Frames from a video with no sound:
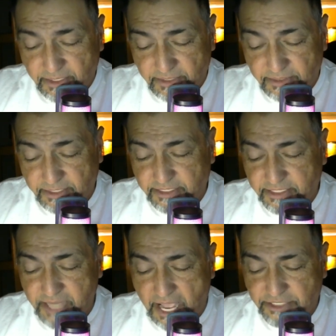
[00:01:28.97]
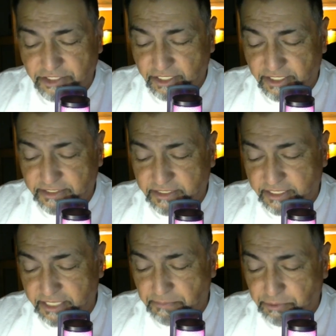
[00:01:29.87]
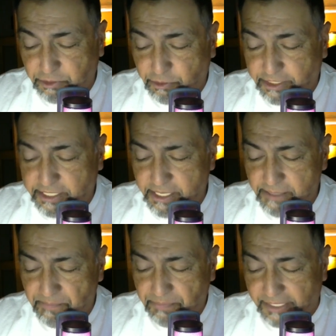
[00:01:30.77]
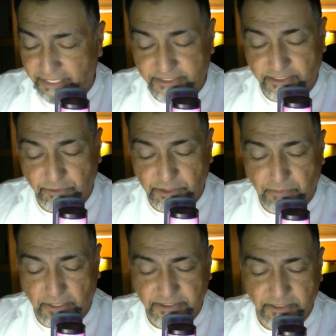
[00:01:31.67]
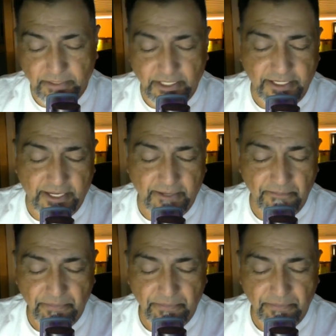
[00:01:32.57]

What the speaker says: This is not just an opportunity, it's a responsibility.